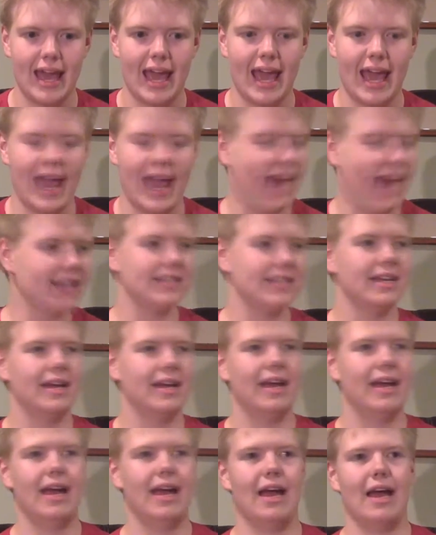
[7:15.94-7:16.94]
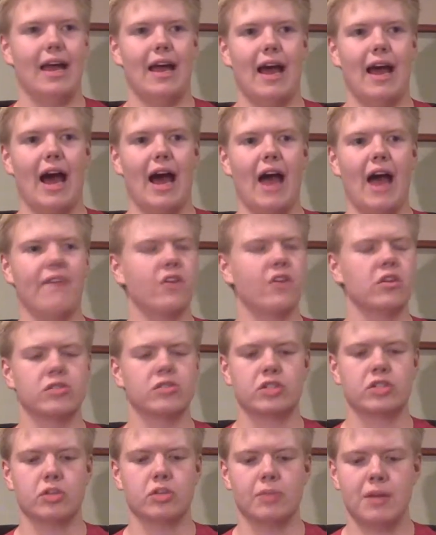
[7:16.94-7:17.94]
And I've heard
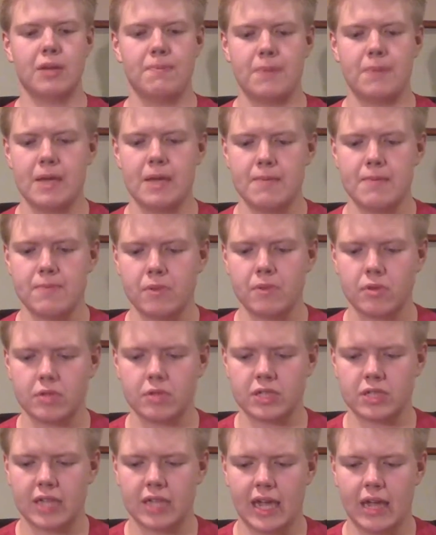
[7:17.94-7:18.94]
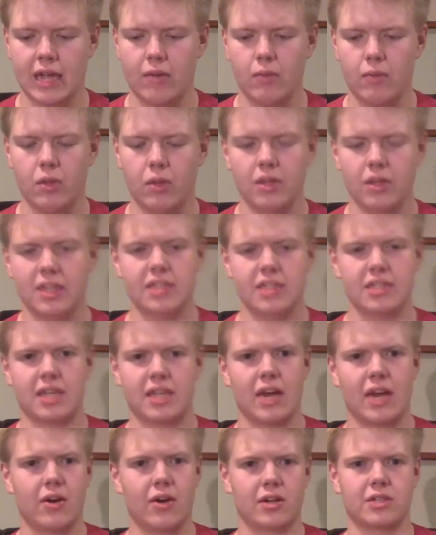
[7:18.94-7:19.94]
so many people say, well, this
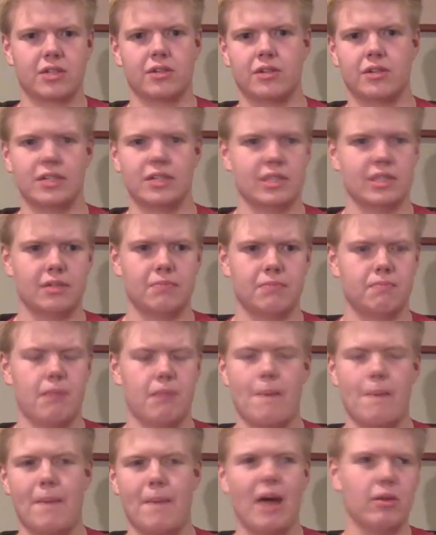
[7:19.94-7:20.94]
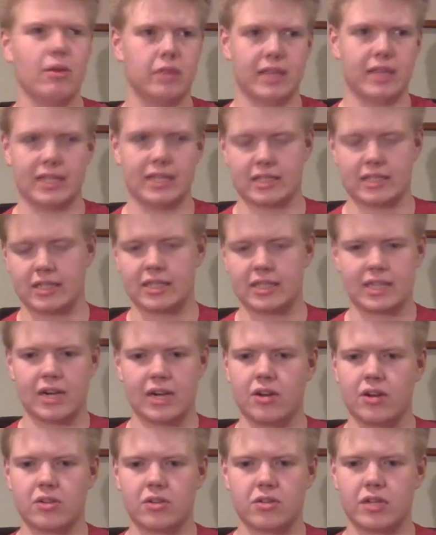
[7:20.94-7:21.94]
character isn't about this. This
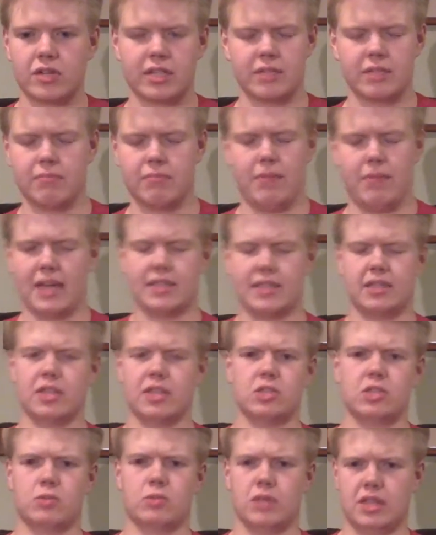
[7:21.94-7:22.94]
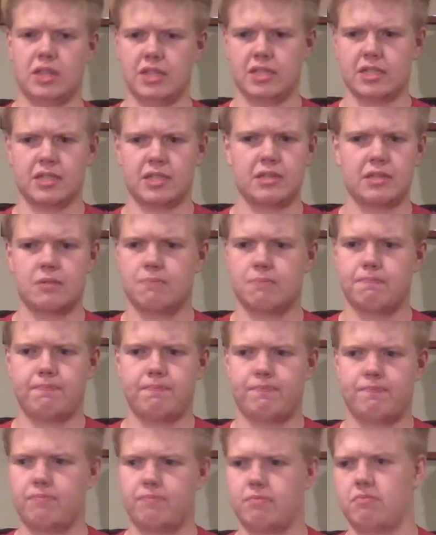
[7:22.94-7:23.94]
character doesn't make sense with this
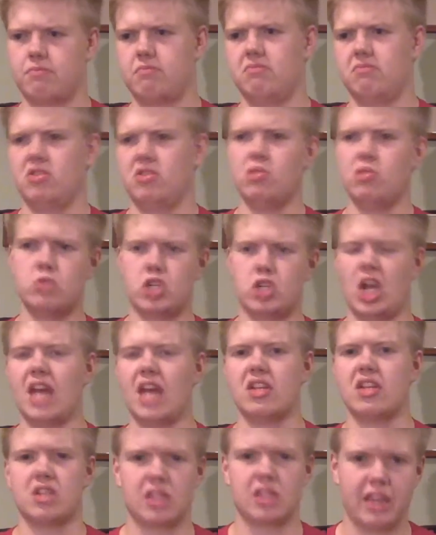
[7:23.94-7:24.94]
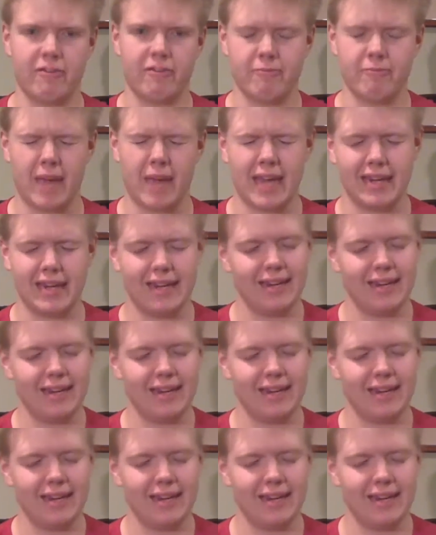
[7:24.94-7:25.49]
new change that they've made.